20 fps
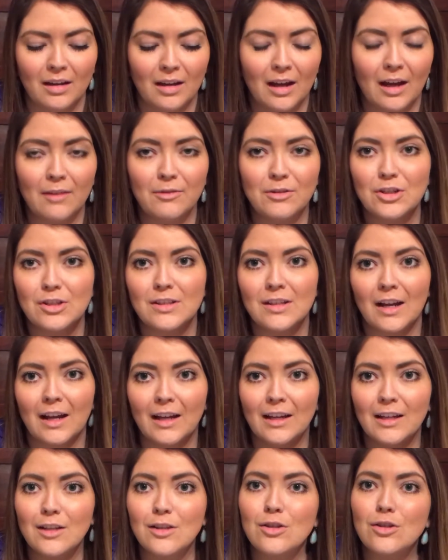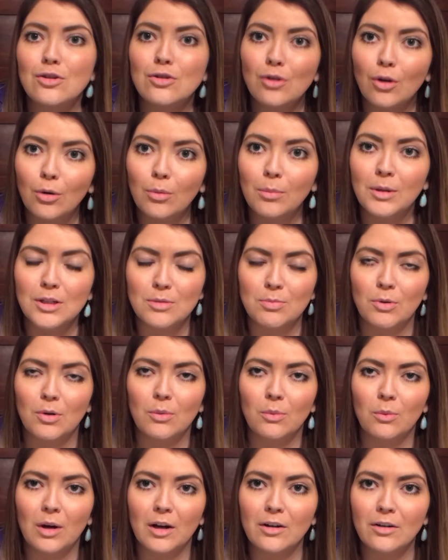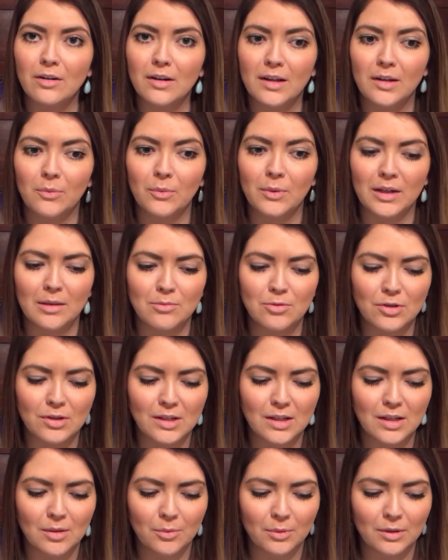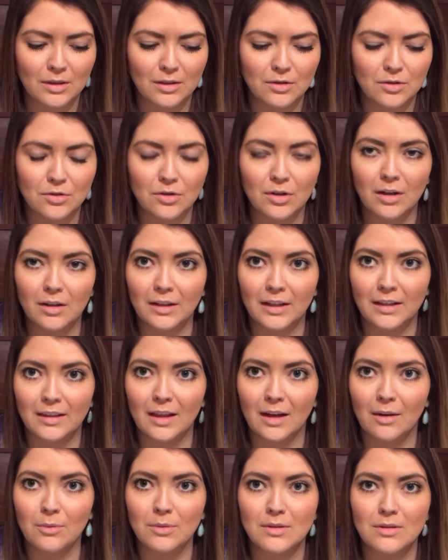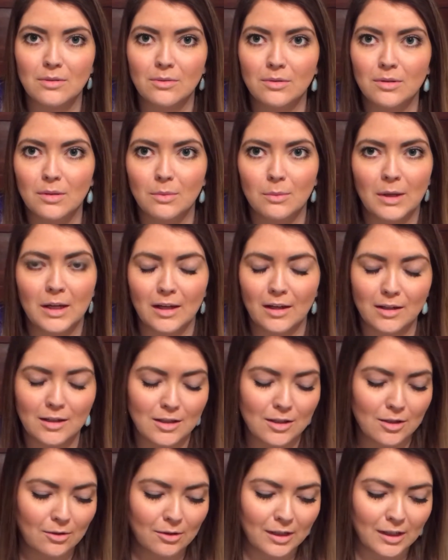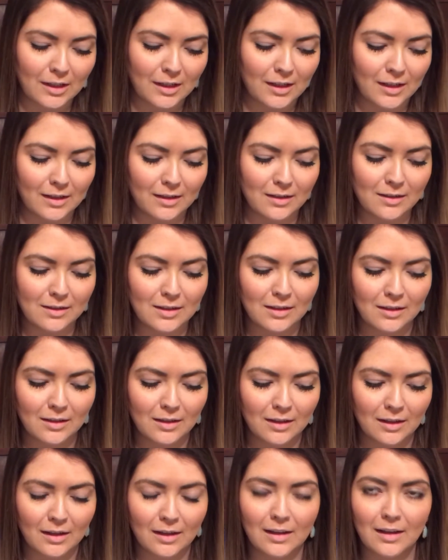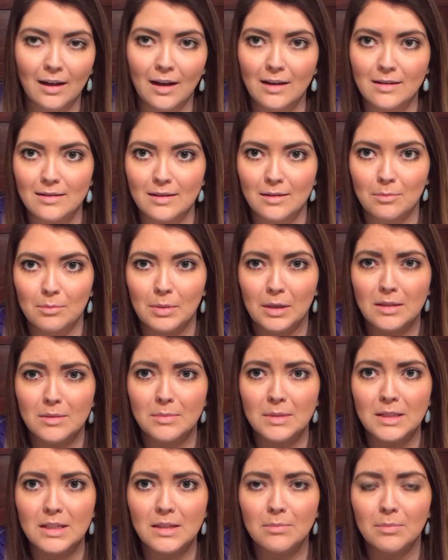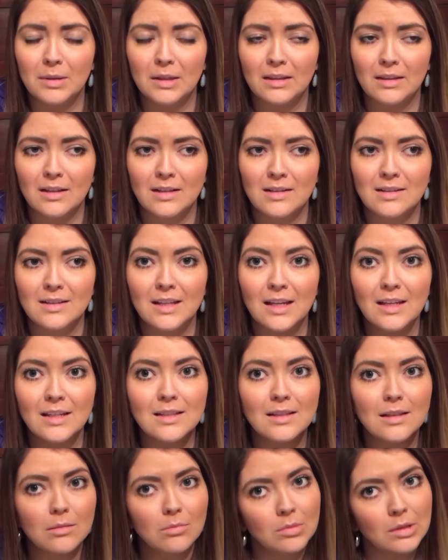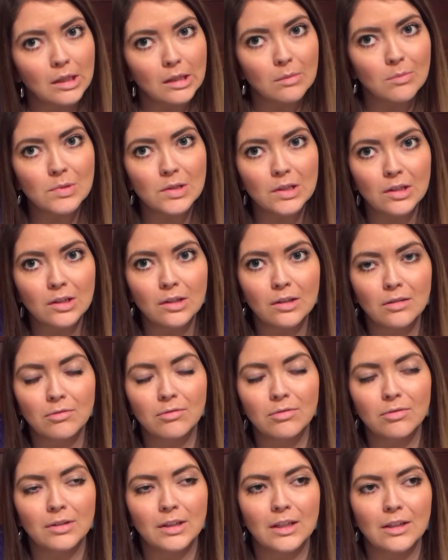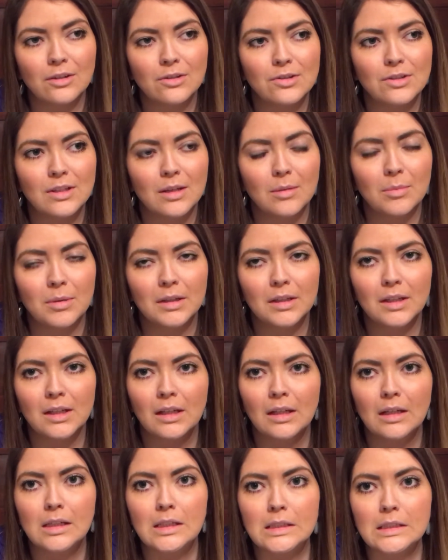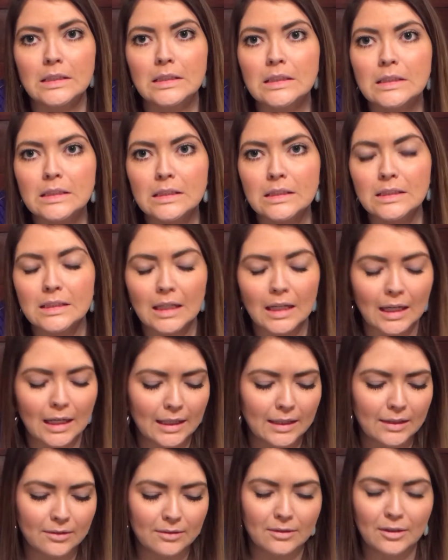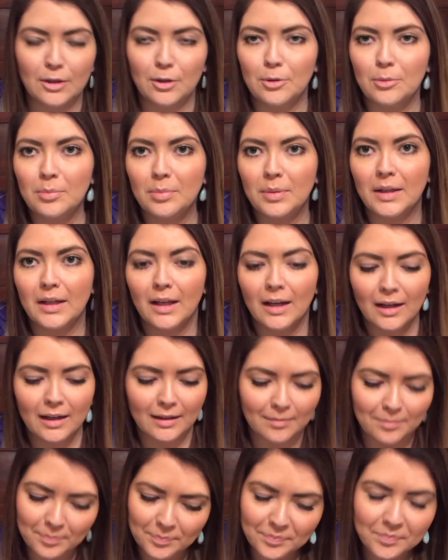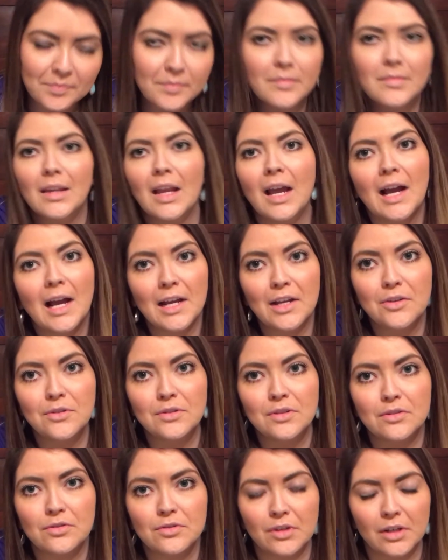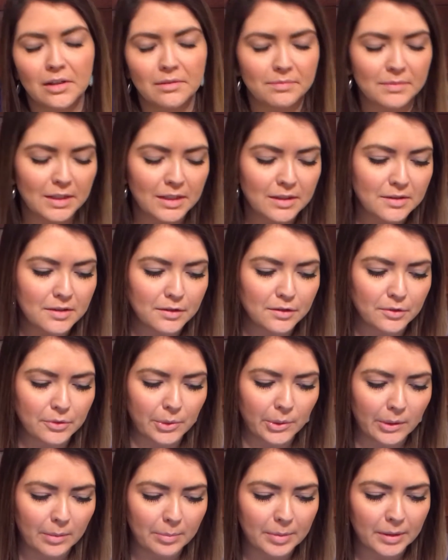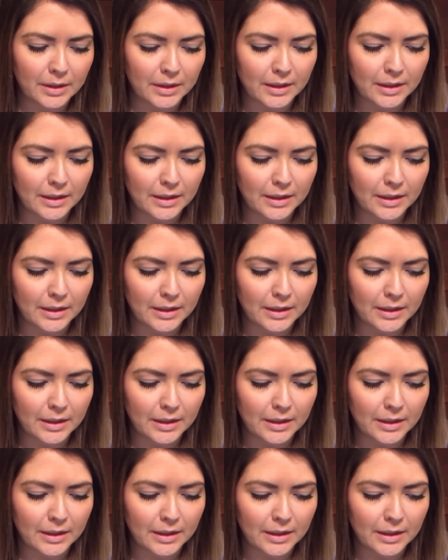I get so much more water in when I'm drinking with the straw. Like, that was the only way I could do it, and it hasn't bugged me, but they say sometimes it could inflate your stomach. I don't know, but I use a straw. It's a screw up.